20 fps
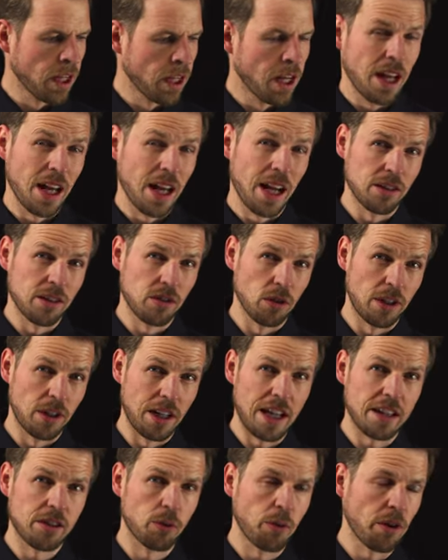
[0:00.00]
And so the
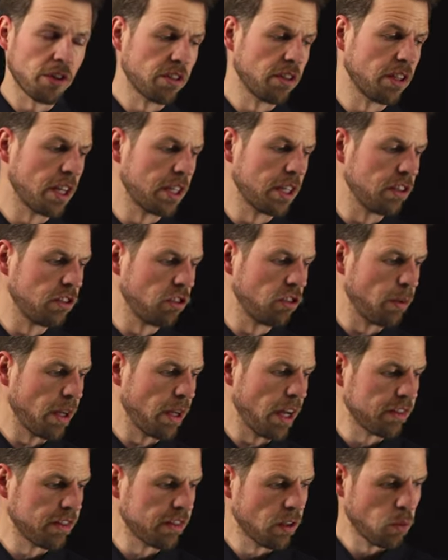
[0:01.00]
last question that needs to be
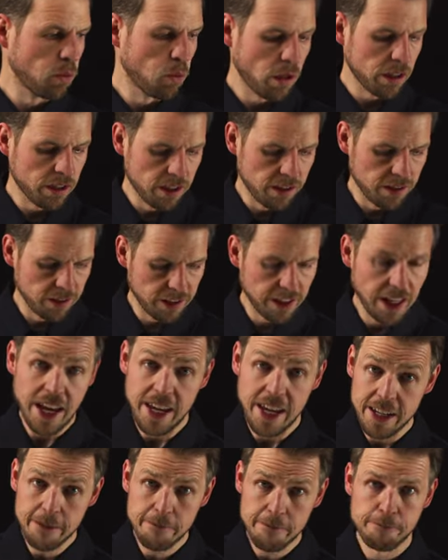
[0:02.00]
answered, what is
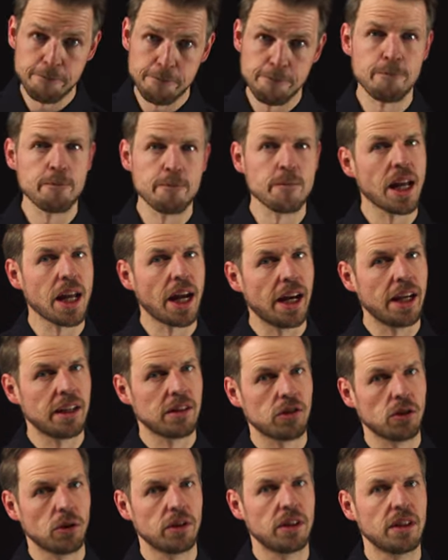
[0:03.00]
K? And
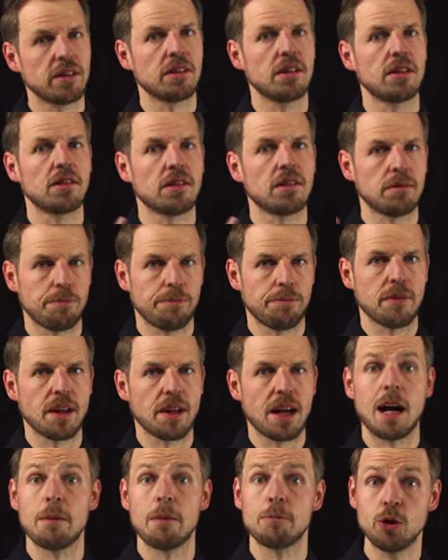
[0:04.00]
so this is
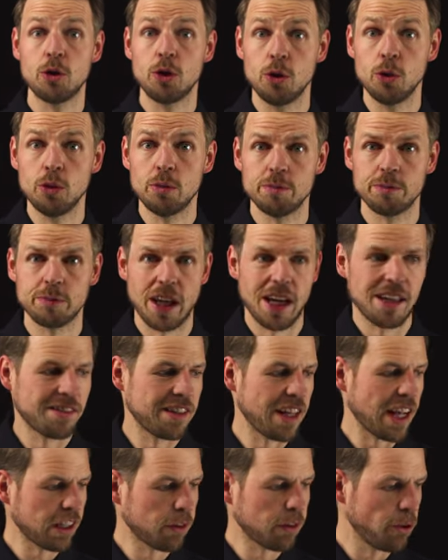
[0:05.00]
up to you as the
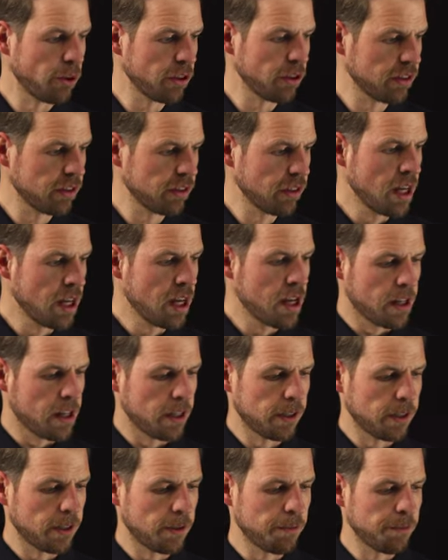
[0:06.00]
experts.
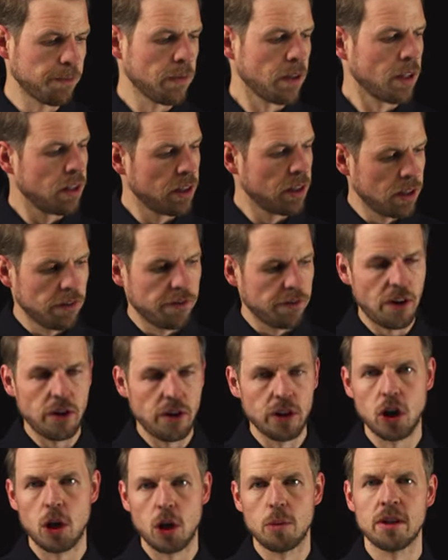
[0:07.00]
Very
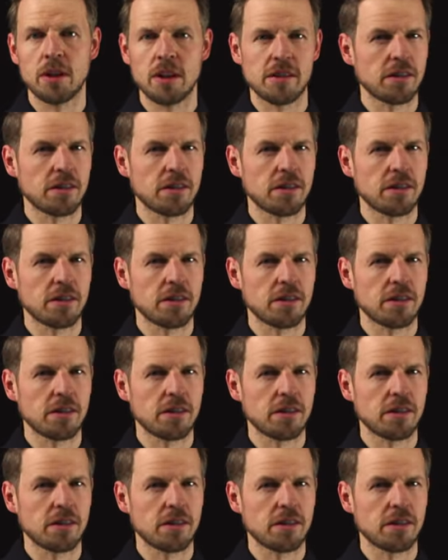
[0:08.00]
common is